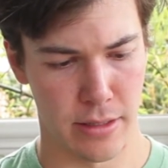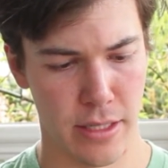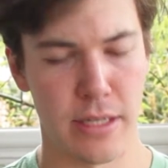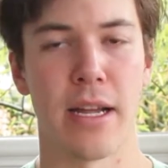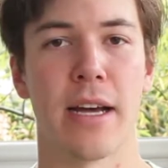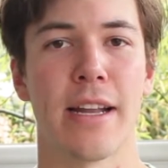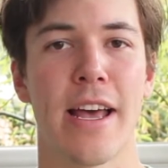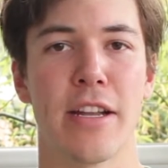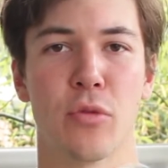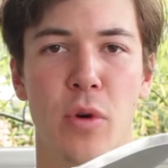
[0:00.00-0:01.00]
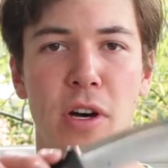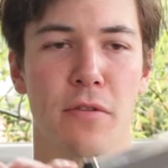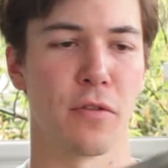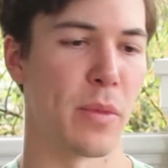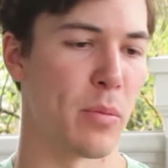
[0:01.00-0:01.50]
did not end well
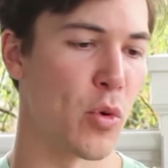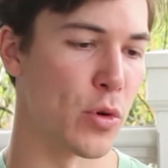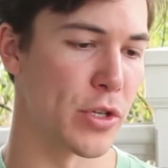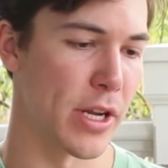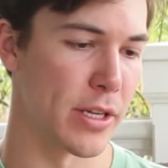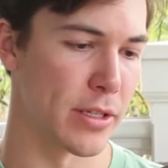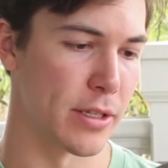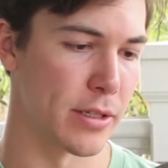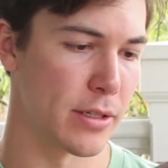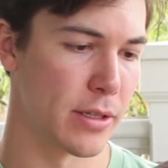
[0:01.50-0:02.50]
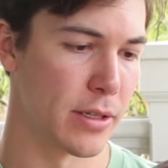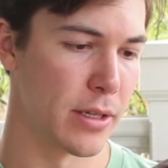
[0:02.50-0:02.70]
for my poor Genesis.